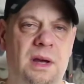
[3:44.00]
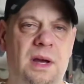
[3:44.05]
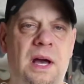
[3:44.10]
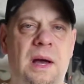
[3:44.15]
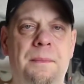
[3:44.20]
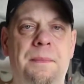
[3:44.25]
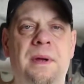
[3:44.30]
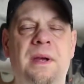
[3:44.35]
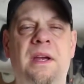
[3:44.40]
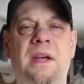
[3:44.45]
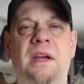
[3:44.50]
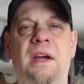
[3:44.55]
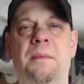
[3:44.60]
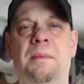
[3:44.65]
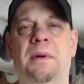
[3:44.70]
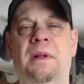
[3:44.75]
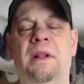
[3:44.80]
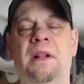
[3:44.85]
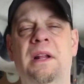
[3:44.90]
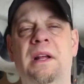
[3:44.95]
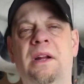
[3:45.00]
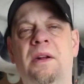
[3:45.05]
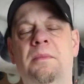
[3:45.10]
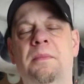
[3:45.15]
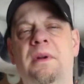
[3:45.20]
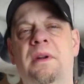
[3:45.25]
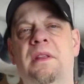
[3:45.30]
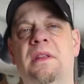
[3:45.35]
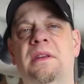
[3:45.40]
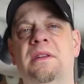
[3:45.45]
I'm picking up a little
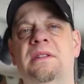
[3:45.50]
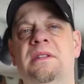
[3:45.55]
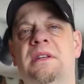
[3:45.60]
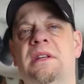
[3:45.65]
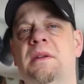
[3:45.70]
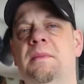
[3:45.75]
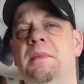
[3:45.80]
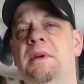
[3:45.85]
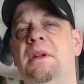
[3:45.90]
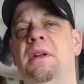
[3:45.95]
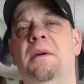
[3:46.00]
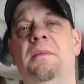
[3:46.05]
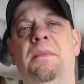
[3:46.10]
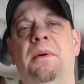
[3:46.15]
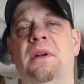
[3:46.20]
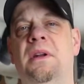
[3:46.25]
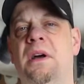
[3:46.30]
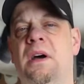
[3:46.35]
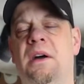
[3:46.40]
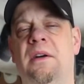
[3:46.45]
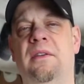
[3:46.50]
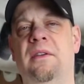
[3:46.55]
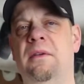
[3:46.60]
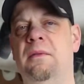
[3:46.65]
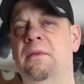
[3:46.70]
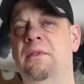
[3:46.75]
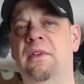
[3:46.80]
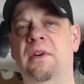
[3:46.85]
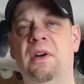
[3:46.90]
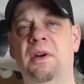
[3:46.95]
bit of the cinnamon, but not
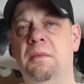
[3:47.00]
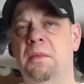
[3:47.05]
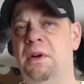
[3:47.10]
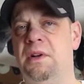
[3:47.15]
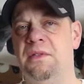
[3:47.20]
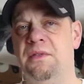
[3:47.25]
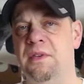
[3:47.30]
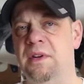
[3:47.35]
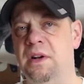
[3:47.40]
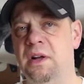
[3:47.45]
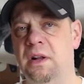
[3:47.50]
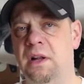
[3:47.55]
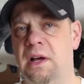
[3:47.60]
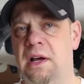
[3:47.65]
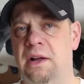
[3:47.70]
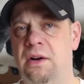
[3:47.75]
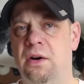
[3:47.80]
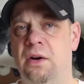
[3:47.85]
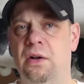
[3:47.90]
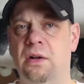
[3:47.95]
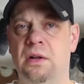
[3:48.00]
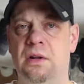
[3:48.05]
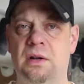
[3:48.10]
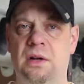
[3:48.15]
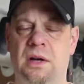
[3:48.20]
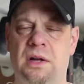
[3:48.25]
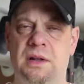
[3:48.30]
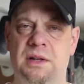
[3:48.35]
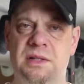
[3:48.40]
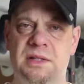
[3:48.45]
very much vanilla at all
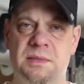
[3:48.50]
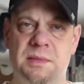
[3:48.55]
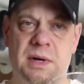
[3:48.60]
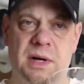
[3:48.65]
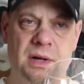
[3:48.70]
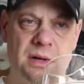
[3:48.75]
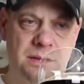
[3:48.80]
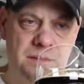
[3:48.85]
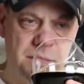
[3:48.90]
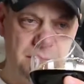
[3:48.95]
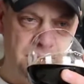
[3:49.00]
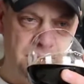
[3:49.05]
on the smell.